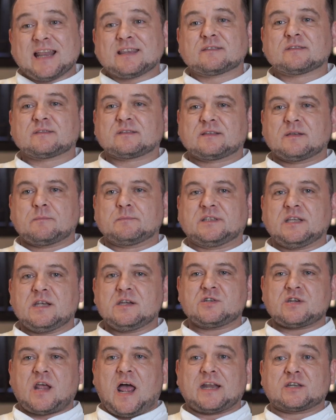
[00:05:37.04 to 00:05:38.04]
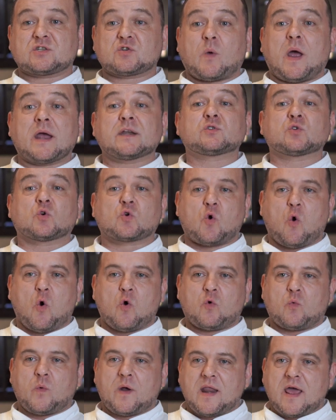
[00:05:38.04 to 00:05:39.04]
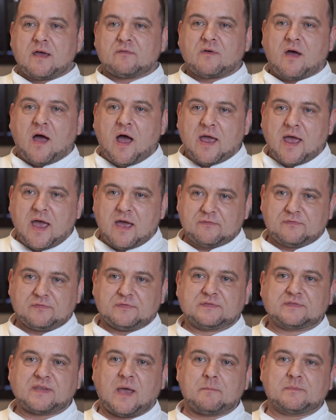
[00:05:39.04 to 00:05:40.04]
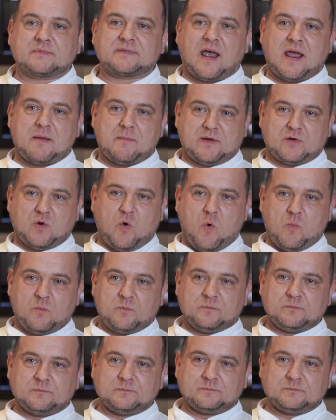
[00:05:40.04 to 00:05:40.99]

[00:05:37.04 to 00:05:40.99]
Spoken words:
that's the dish I try to cook whenever I have some time at home.